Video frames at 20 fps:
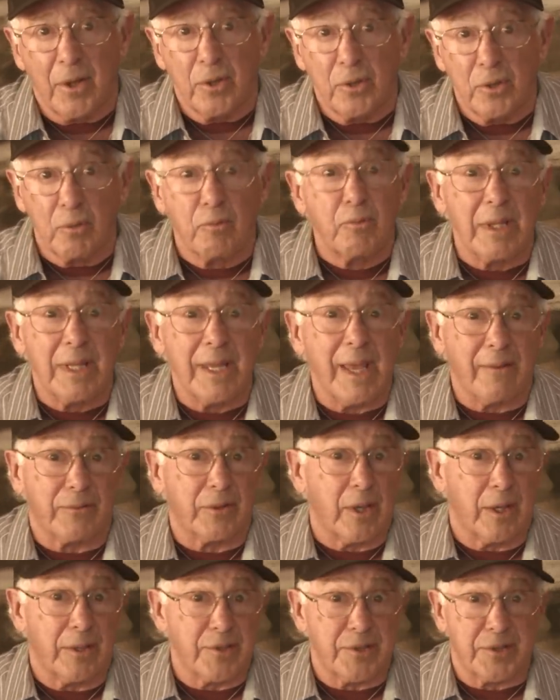you really have
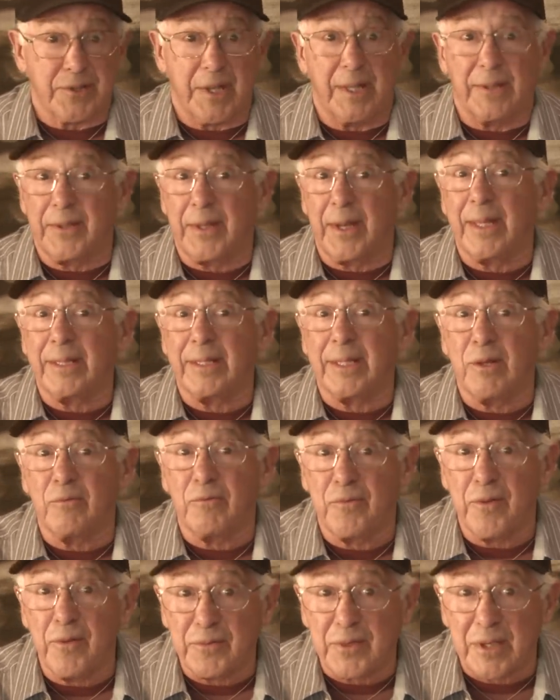to understand the
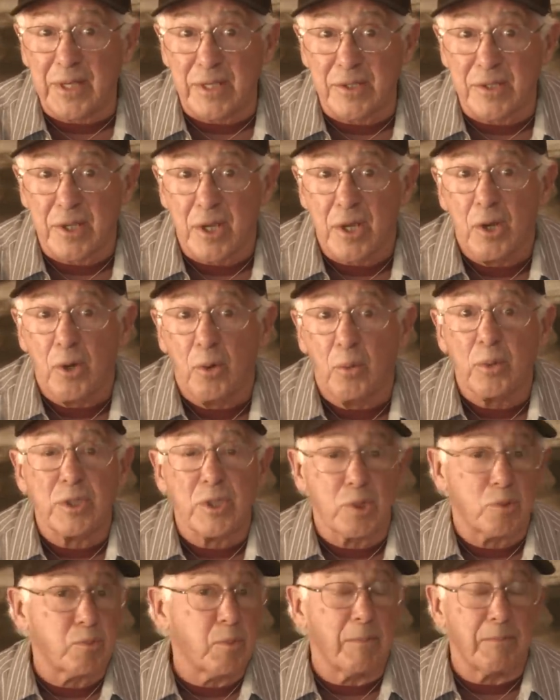1950s, which
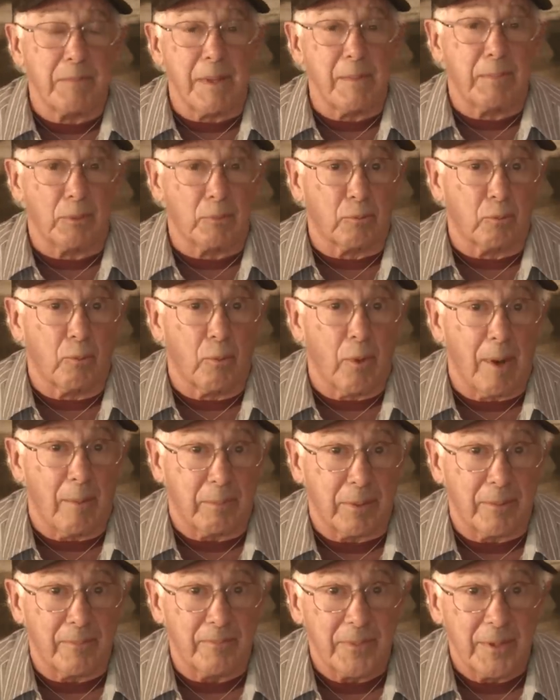is when people grew up.